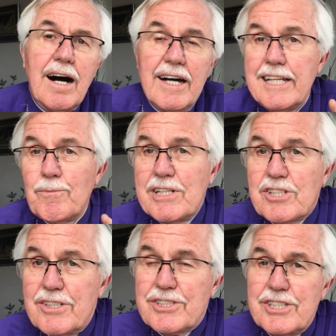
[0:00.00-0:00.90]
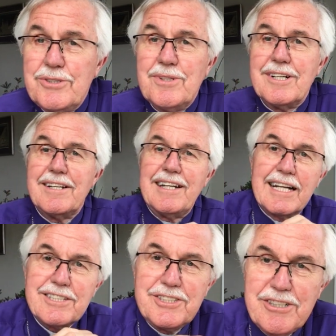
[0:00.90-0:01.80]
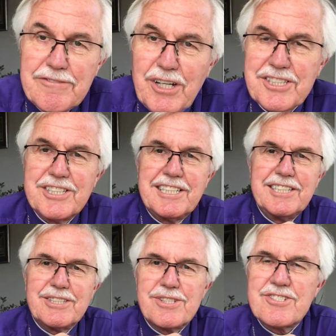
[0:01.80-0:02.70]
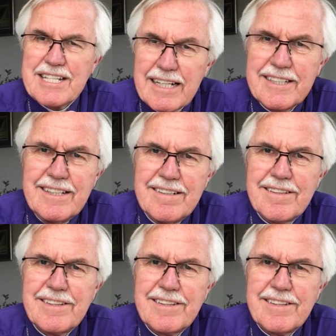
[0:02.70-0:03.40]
I then went on to London University to study